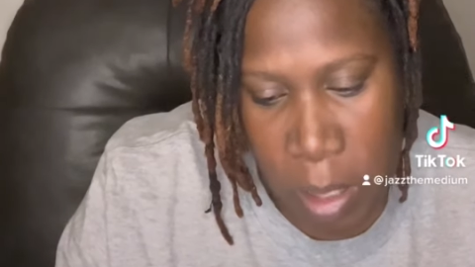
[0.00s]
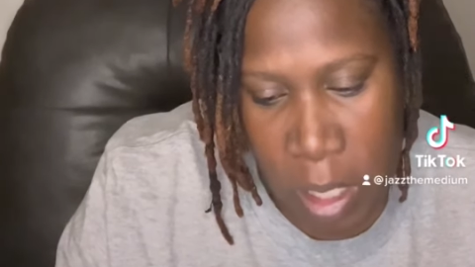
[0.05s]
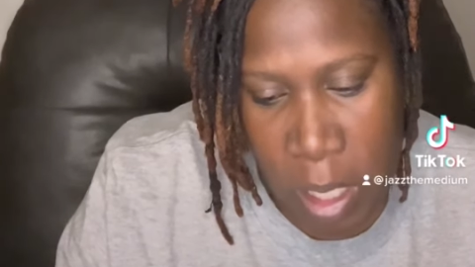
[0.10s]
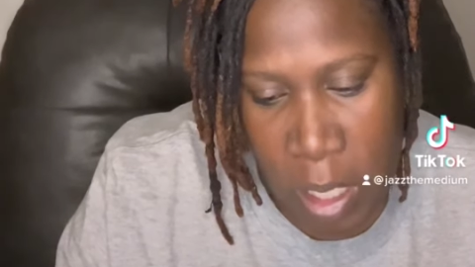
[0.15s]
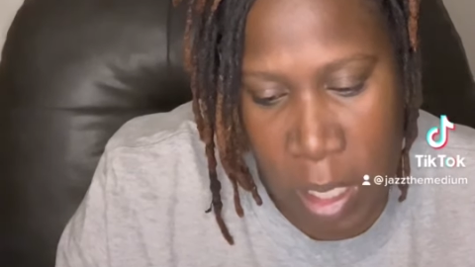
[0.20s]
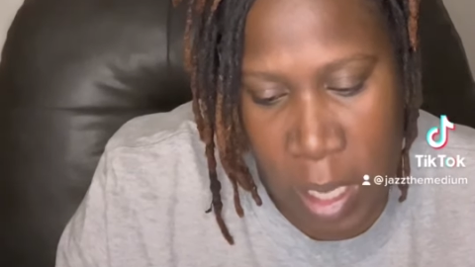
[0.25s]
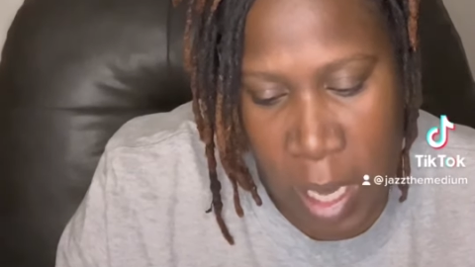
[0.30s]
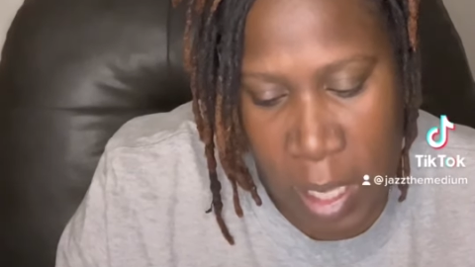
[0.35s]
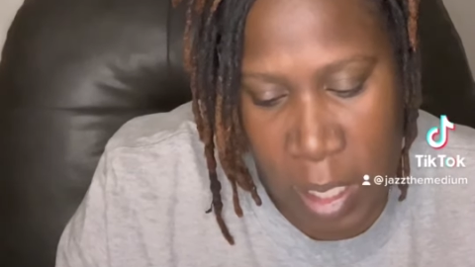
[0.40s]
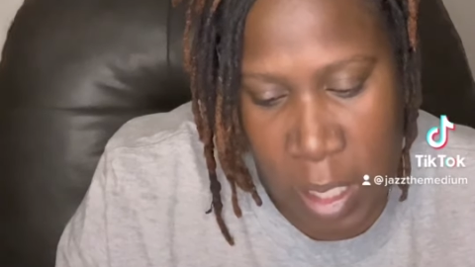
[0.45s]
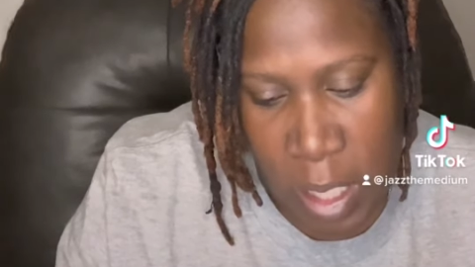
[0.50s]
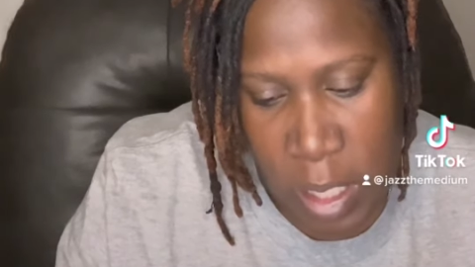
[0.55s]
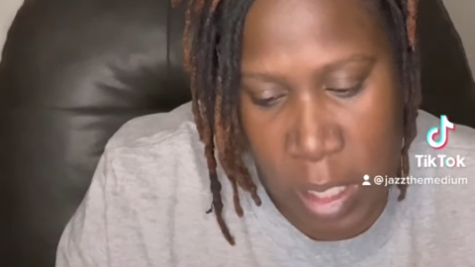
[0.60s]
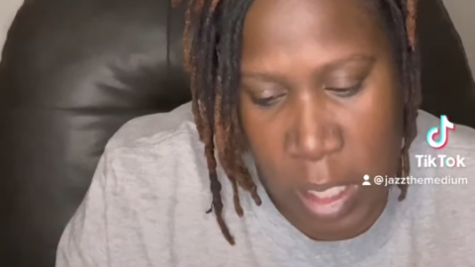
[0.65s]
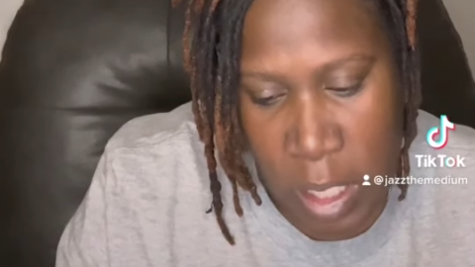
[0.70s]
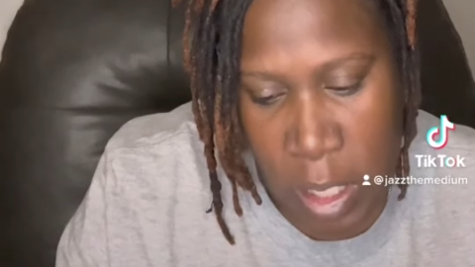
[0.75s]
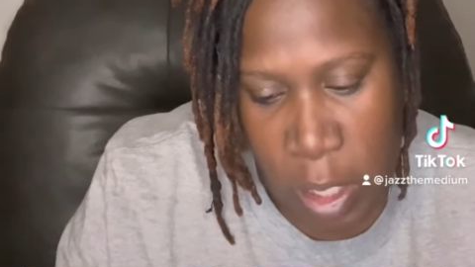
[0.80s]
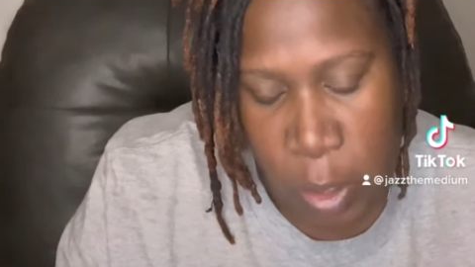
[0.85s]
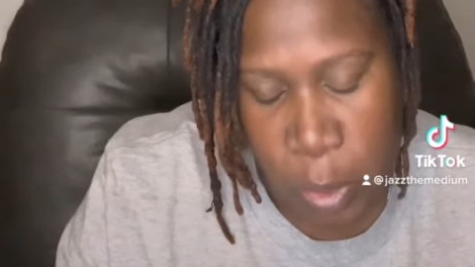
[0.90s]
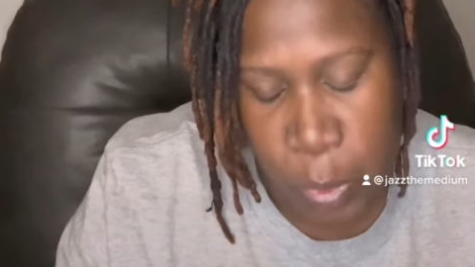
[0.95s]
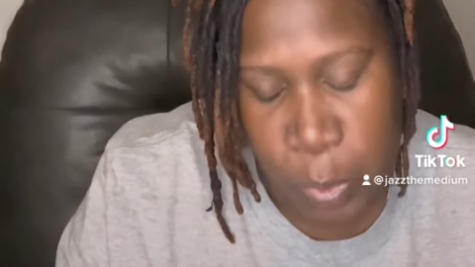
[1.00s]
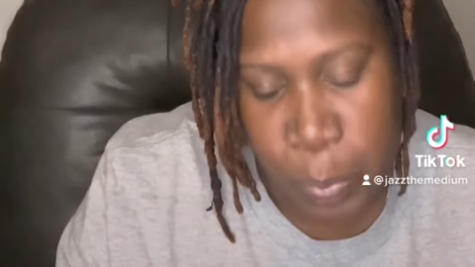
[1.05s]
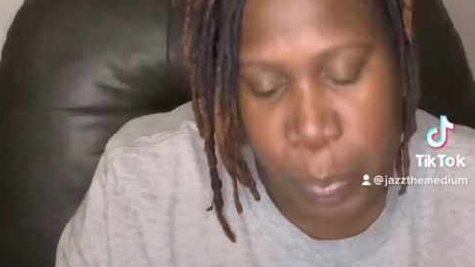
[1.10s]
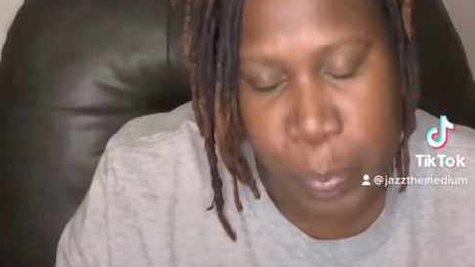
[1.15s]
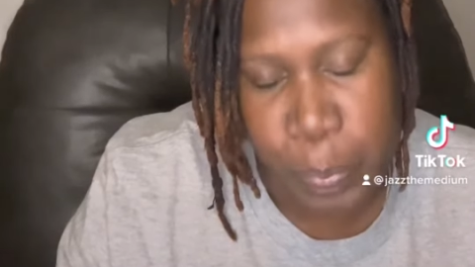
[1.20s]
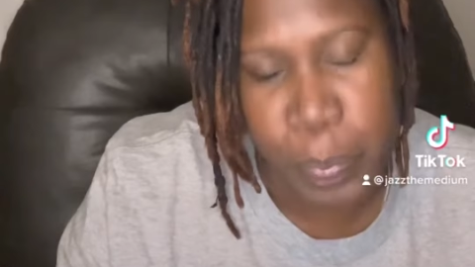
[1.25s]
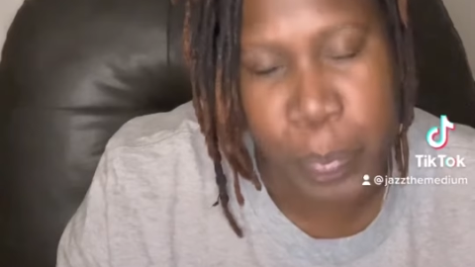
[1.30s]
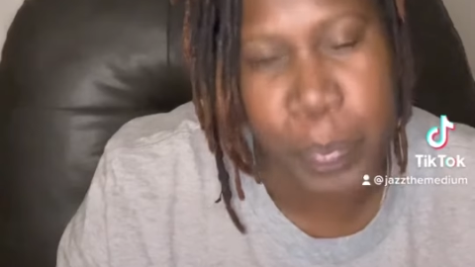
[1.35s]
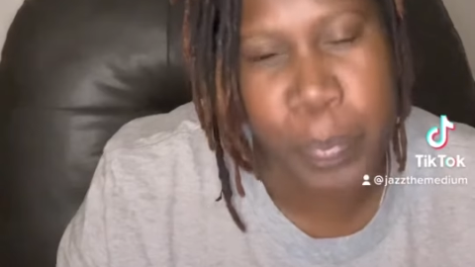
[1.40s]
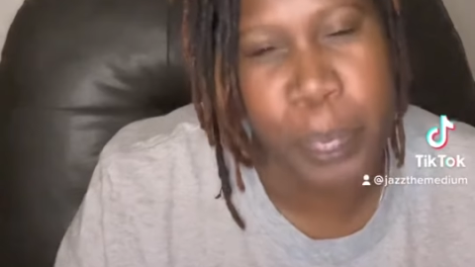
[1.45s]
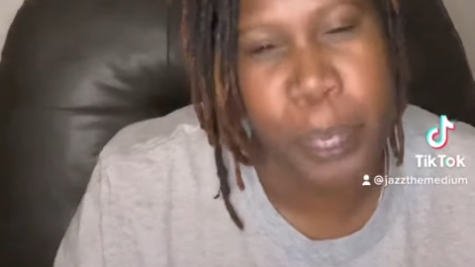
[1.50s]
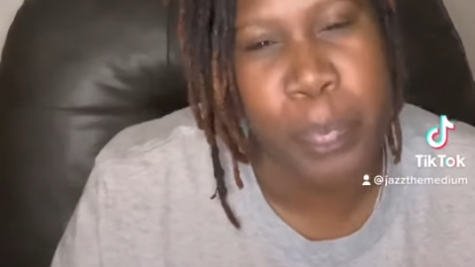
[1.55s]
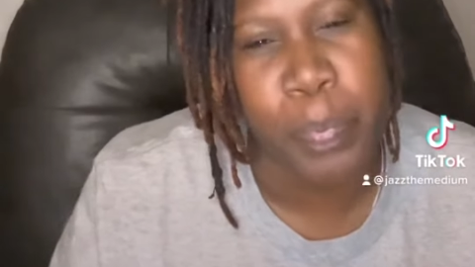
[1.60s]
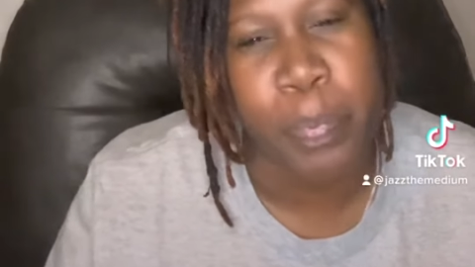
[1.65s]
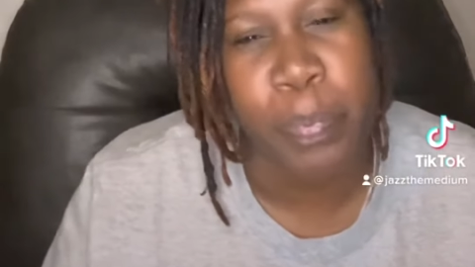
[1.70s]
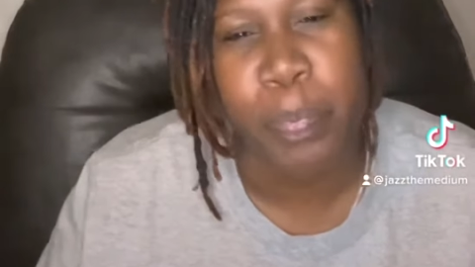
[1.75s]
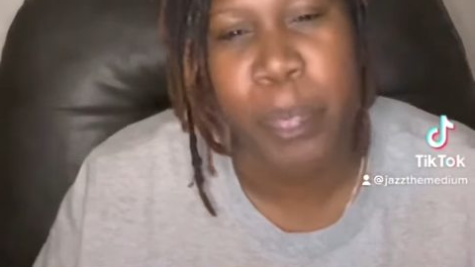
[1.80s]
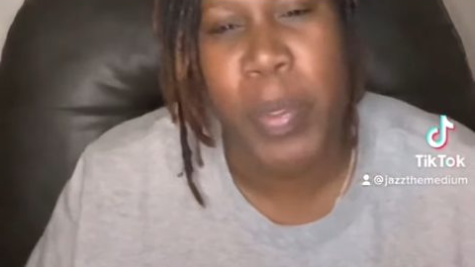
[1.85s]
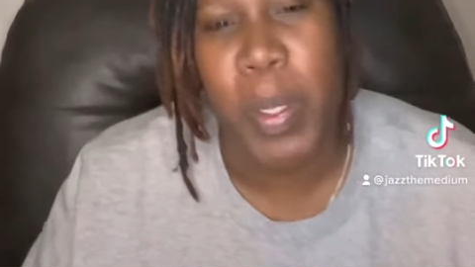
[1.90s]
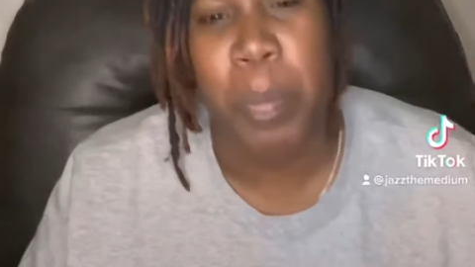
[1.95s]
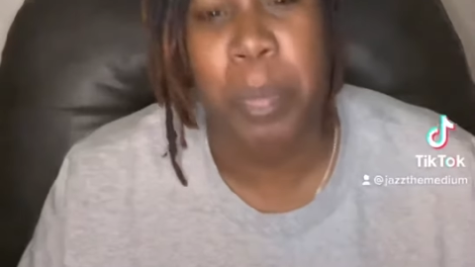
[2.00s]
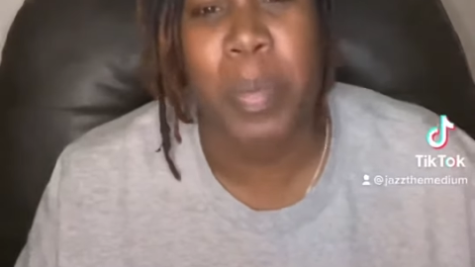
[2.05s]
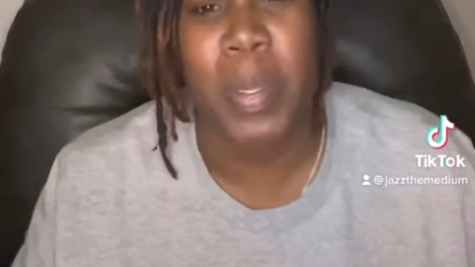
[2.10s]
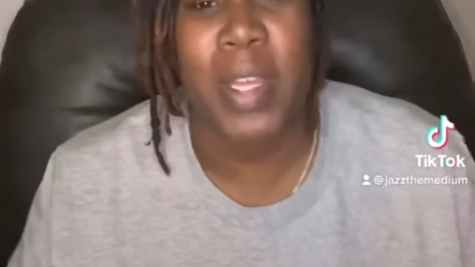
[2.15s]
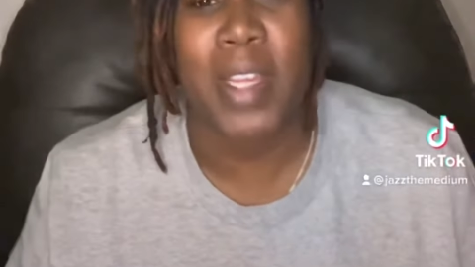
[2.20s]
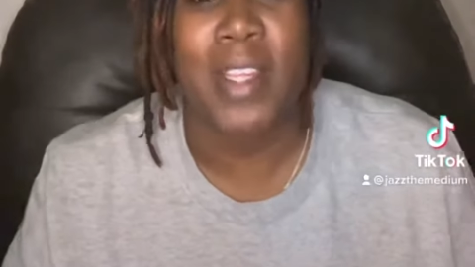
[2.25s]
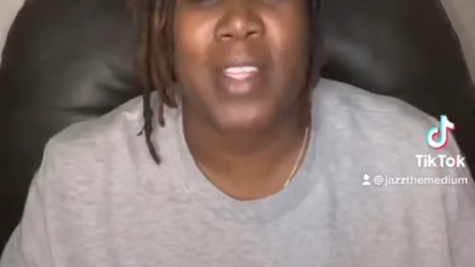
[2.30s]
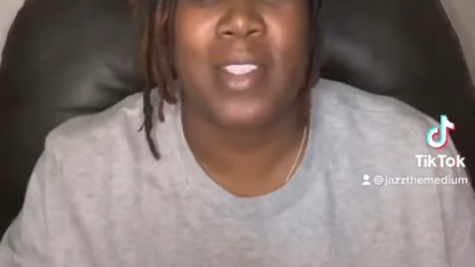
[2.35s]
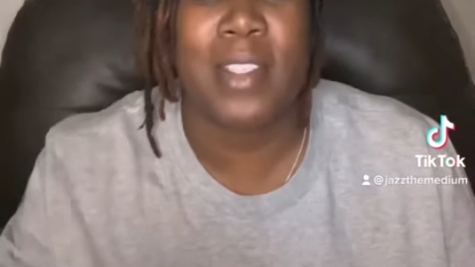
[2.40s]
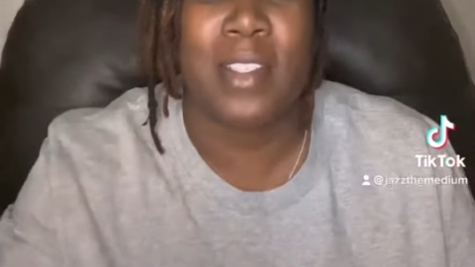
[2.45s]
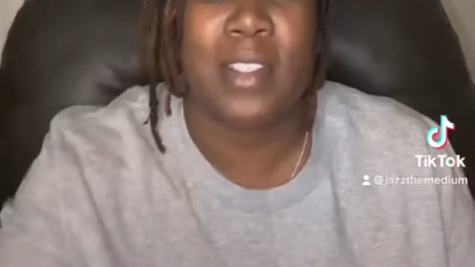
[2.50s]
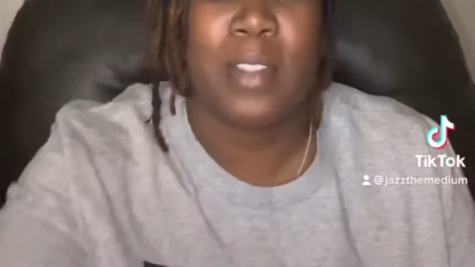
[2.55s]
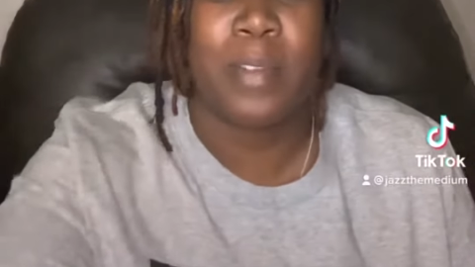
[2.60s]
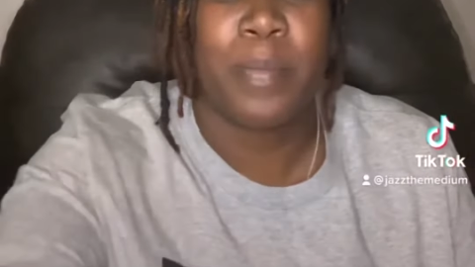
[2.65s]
connecting to you. Peace.